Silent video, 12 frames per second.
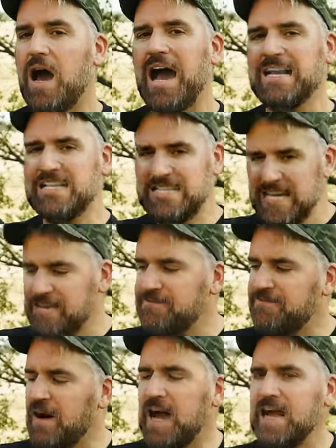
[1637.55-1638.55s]
I did
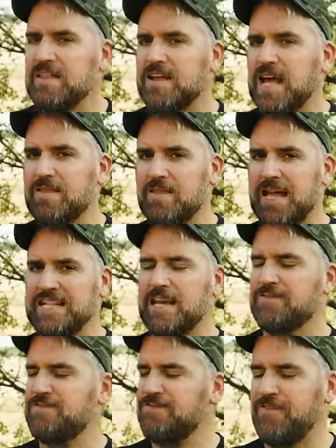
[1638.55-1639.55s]
find that I liked
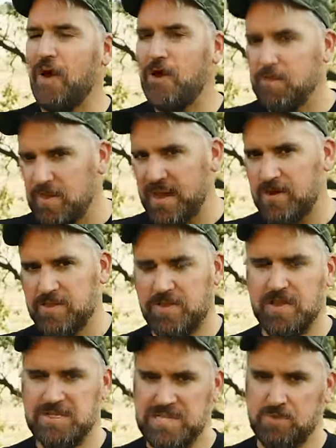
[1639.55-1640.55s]
it far better
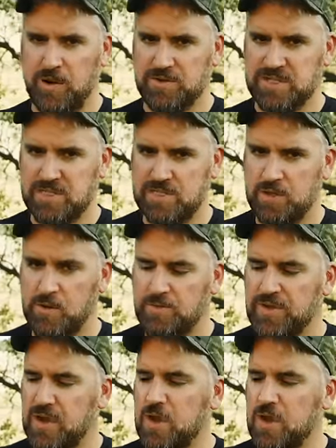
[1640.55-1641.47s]
than the DBAL D2,